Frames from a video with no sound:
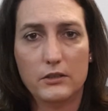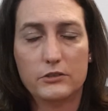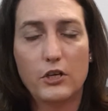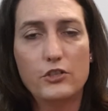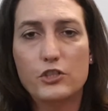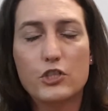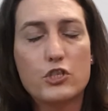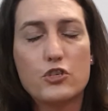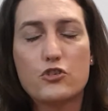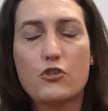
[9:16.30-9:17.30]
don't just
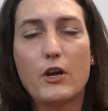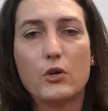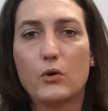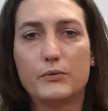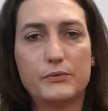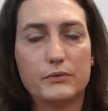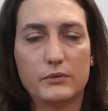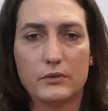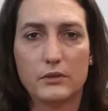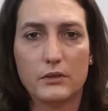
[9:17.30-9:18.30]
shrug it off.
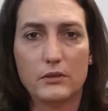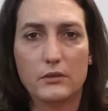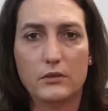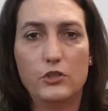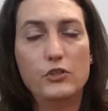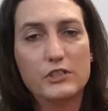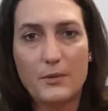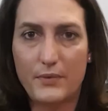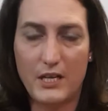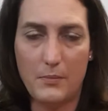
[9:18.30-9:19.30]
Do
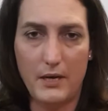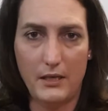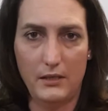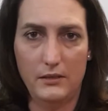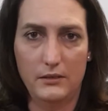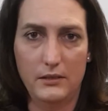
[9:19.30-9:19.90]
something about it.